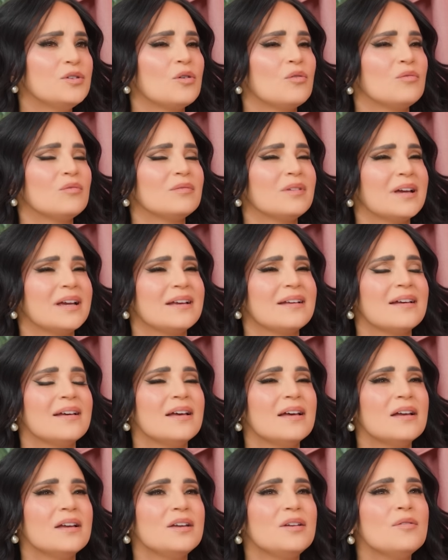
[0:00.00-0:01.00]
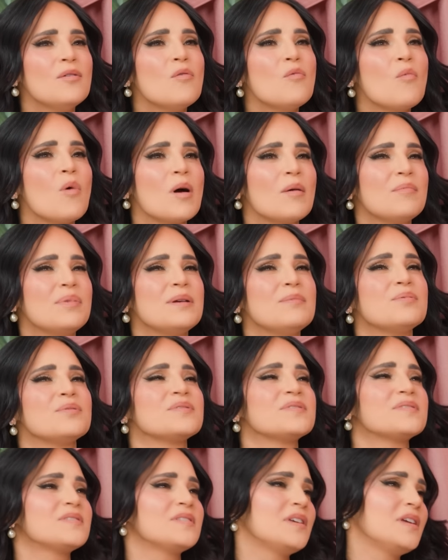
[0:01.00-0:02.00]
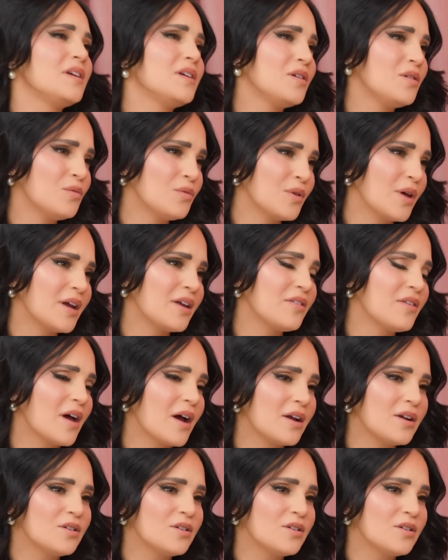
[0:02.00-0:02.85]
don't want people seeing you like that.